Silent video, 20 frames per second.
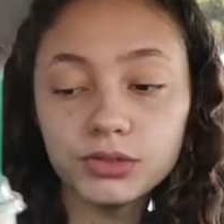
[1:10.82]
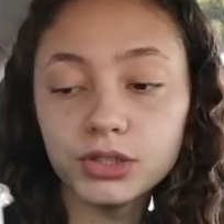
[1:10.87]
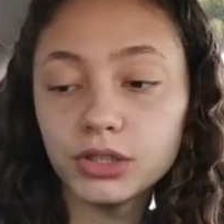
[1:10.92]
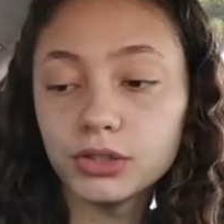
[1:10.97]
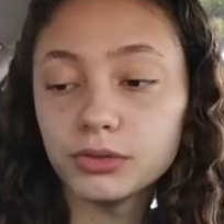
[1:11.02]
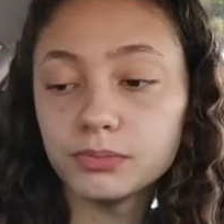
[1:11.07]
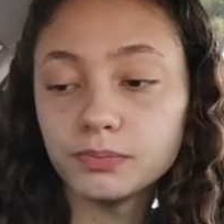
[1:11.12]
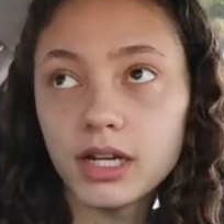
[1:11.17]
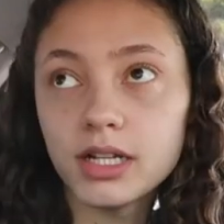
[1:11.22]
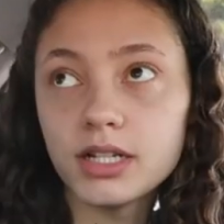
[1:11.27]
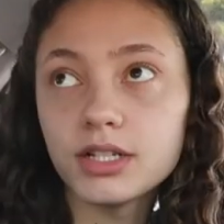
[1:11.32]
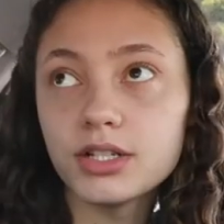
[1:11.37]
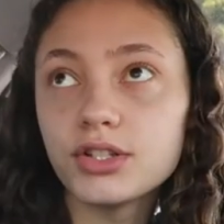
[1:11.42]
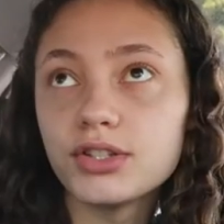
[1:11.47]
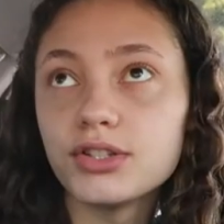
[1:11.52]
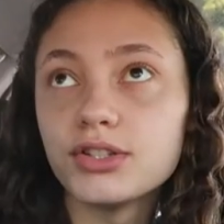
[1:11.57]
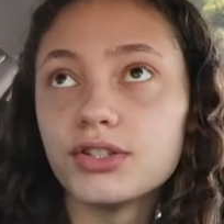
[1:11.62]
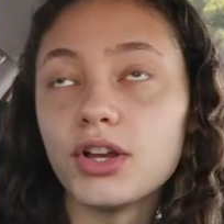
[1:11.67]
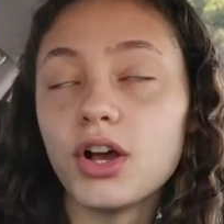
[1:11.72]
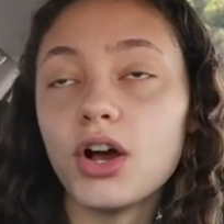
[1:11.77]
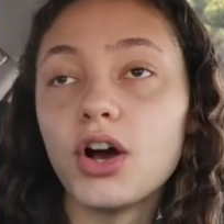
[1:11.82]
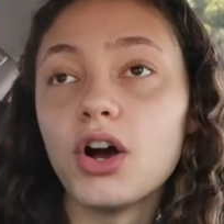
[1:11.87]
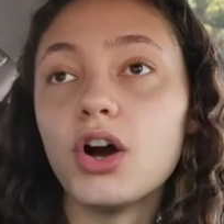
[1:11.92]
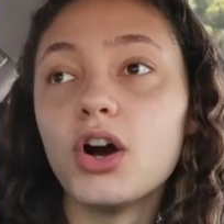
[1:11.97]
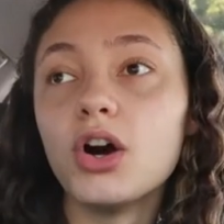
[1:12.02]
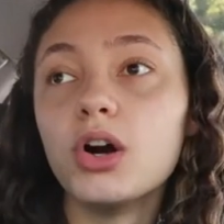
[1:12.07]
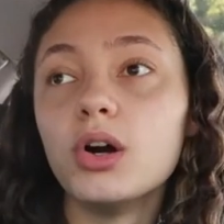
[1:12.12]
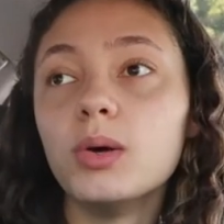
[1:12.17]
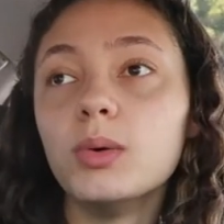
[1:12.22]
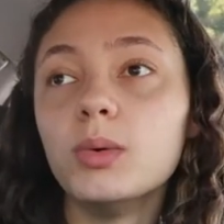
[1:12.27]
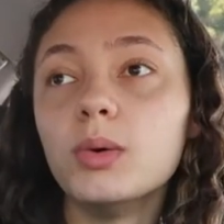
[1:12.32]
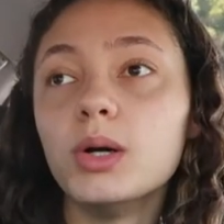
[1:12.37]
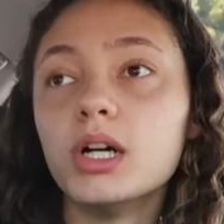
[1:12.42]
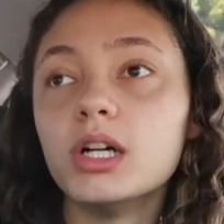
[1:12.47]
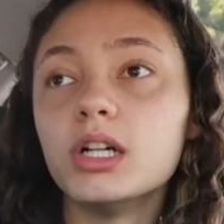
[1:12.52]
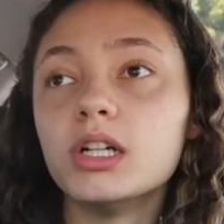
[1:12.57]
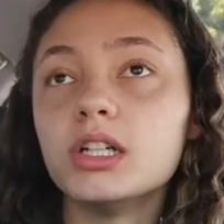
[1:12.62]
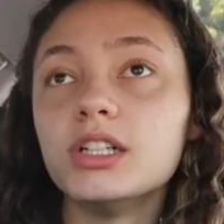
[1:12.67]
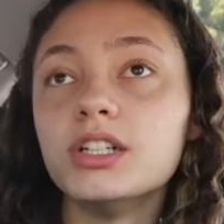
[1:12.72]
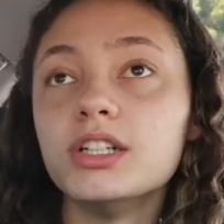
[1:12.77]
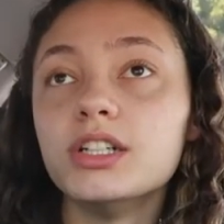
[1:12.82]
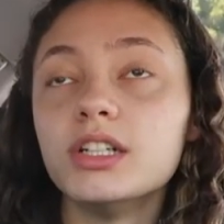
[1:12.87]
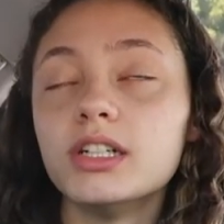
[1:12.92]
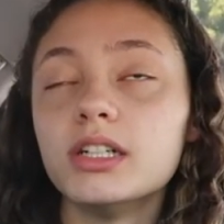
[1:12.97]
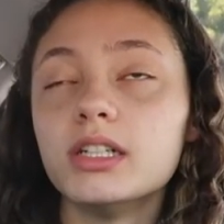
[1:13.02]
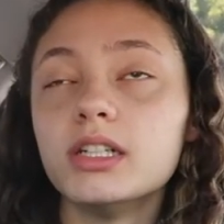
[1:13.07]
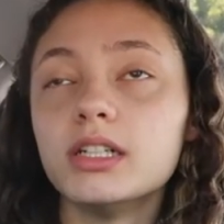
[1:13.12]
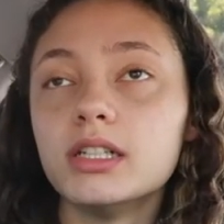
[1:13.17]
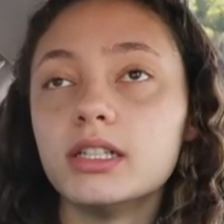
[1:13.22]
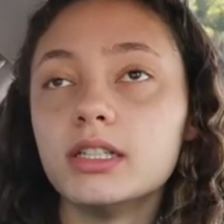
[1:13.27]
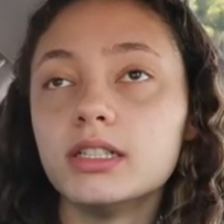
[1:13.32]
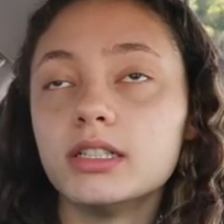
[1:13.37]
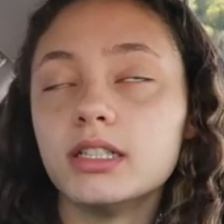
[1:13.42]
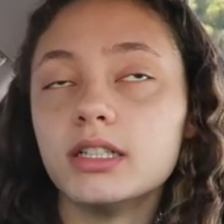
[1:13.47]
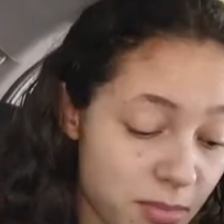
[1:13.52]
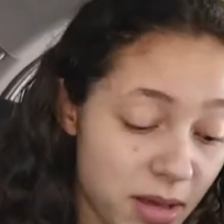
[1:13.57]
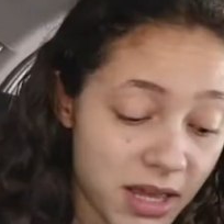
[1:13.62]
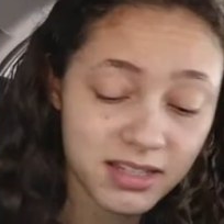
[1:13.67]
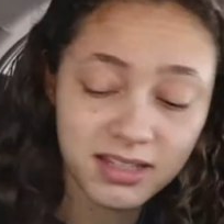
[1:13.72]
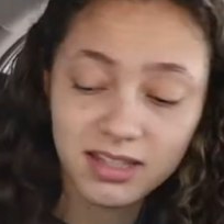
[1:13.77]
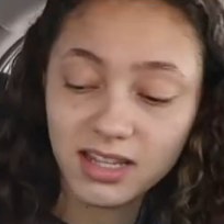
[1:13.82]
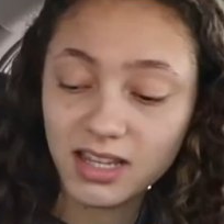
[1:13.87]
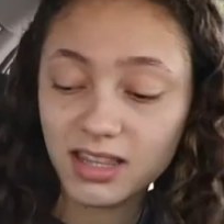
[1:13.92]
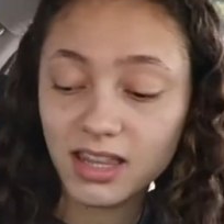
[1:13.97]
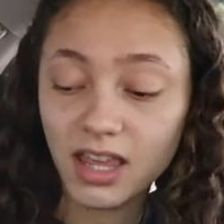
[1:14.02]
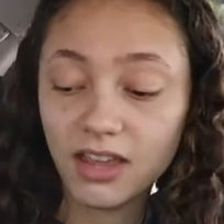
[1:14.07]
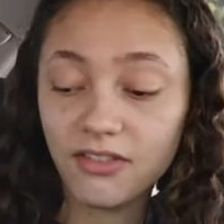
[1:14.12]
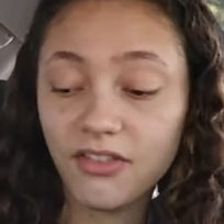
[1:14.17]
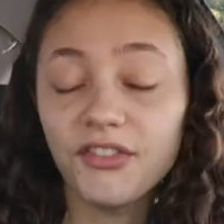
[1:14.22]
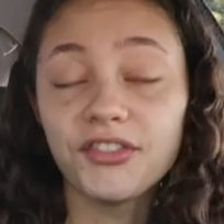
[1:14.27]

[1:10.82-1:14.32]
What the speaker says: dude, it is so good. Best thing they've